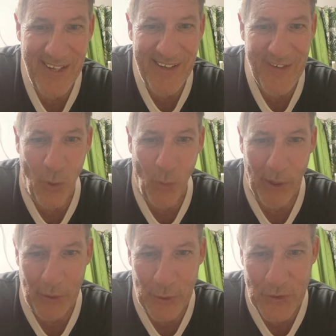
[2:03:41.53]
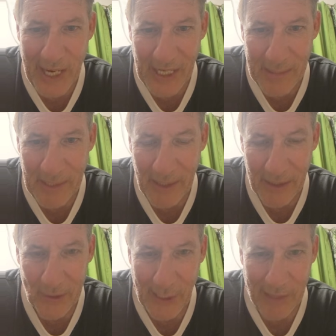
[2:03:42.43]
So where are you staying in
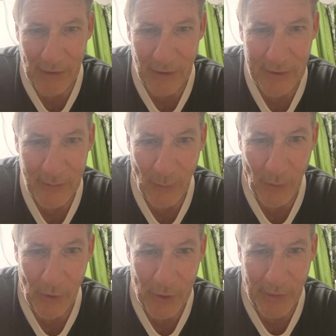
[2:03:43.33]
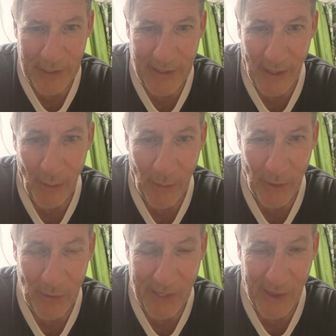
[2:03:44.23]
Manila, Traveler? Where are you right now? What
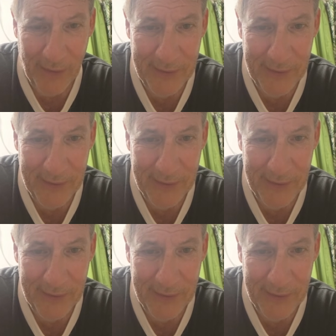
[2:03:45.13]
hotel?